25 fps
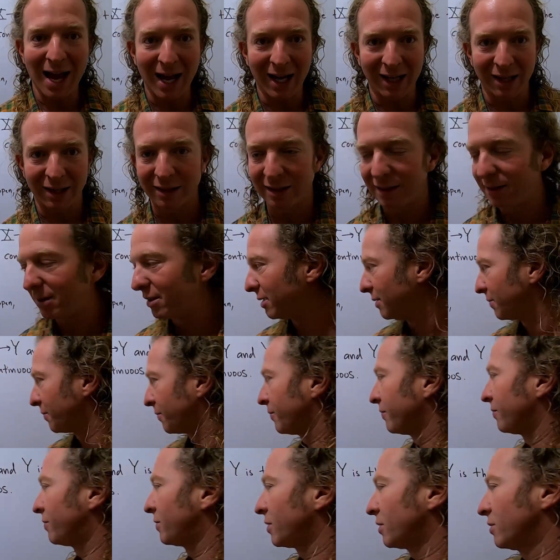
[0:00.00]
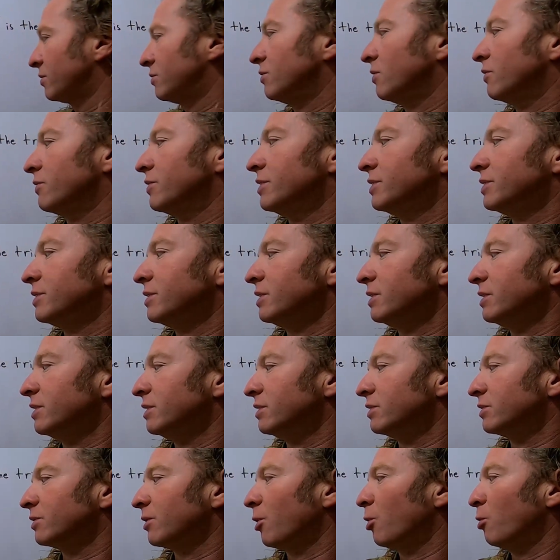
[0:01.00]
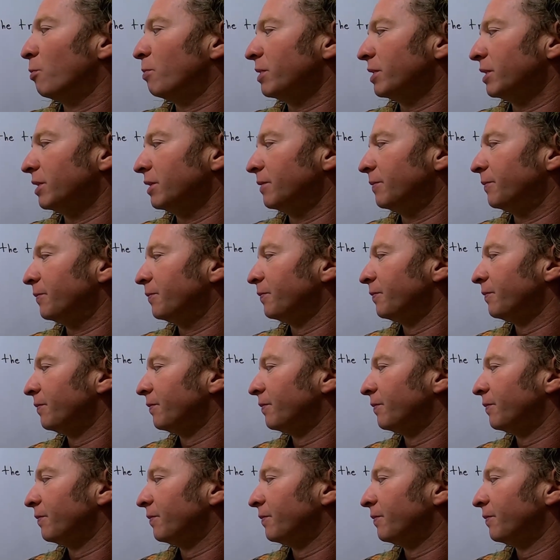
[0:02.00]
X. So this is open